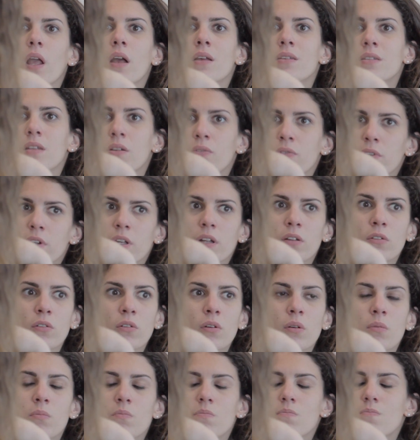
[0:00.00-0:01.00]
and so forth.
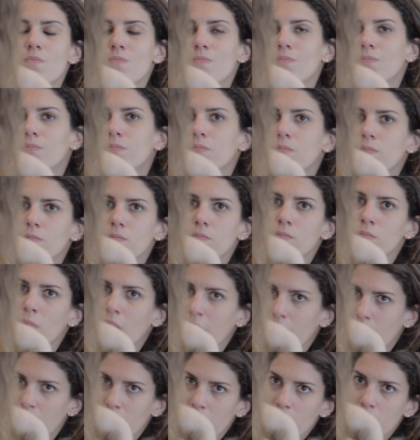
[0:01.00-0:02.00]

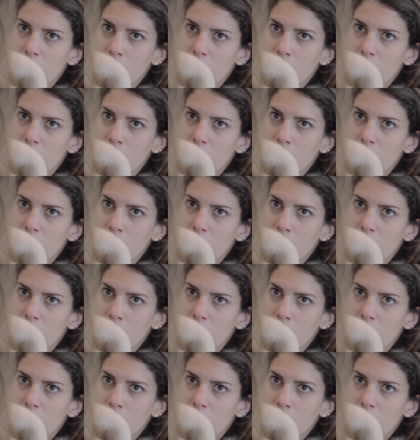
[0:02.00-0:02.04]
And